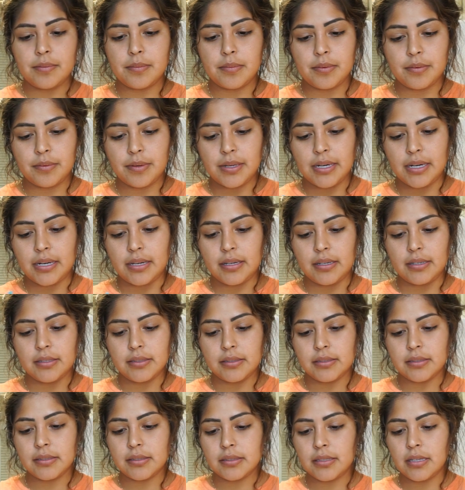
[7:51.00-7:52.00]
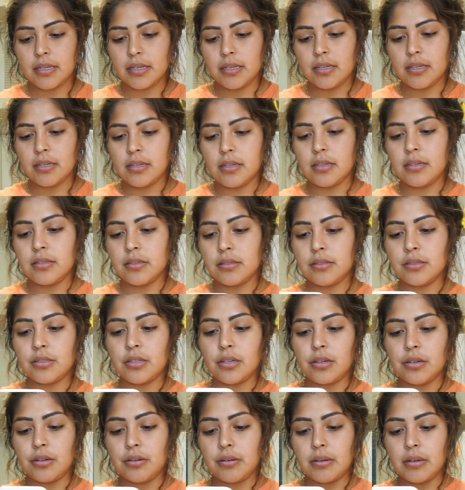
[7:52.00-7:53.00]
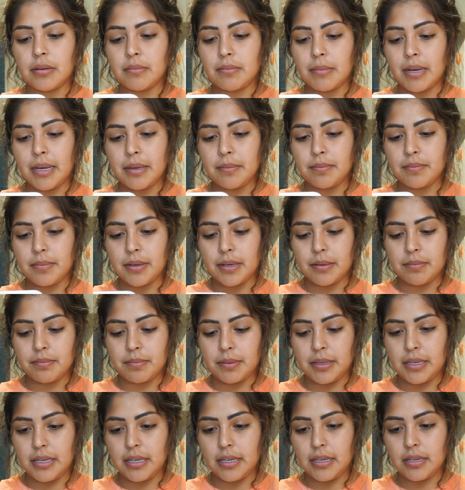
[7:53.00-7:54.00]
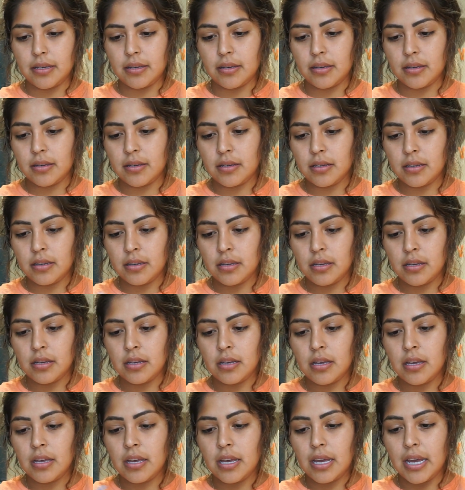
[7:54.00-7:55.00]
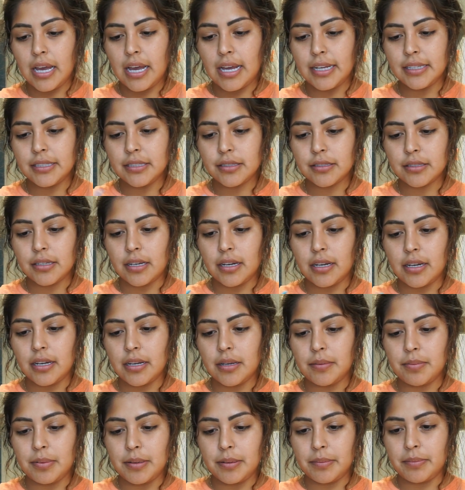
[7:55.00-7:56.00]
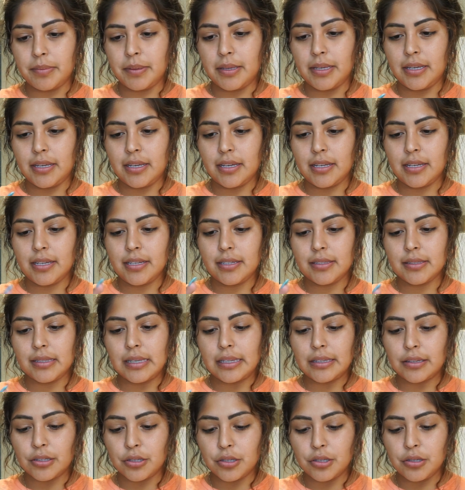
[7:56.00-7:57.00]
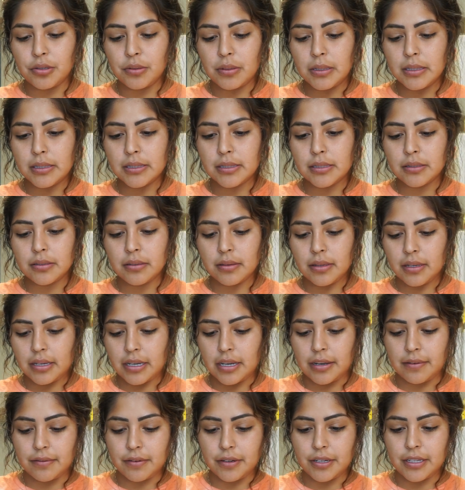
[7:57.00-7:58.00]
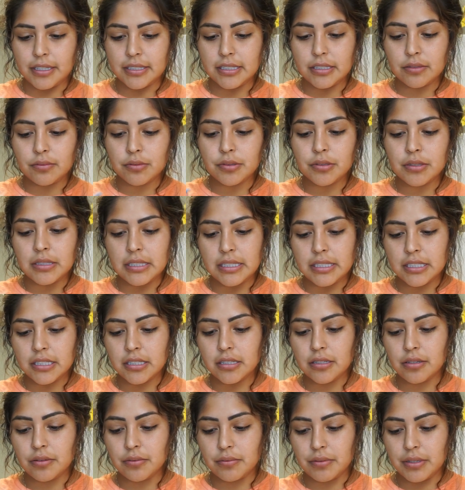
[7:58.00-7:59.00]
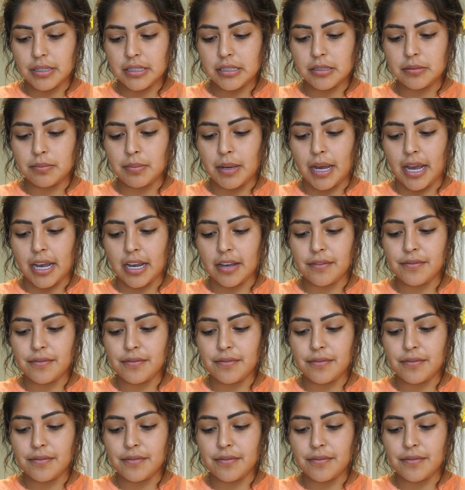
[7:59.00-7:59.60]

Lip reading: What else? So my puppy, I just got a puppy and he's like the cutest little thing ever. He's a Rhodesian Ridgeback.